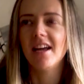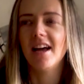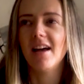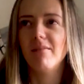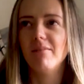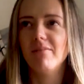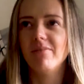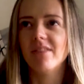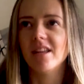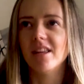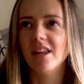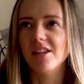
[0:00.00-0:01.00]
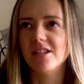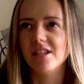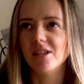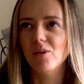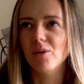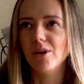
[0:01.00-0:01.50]
um,
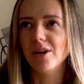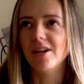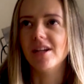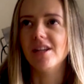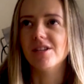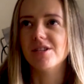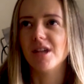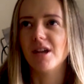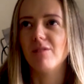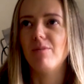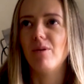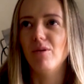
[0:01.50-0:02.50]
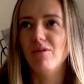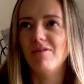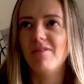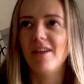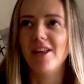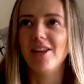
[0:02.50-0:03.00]
"London lawyer in South Pole
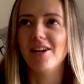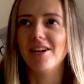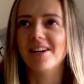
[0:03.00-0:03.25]
failure."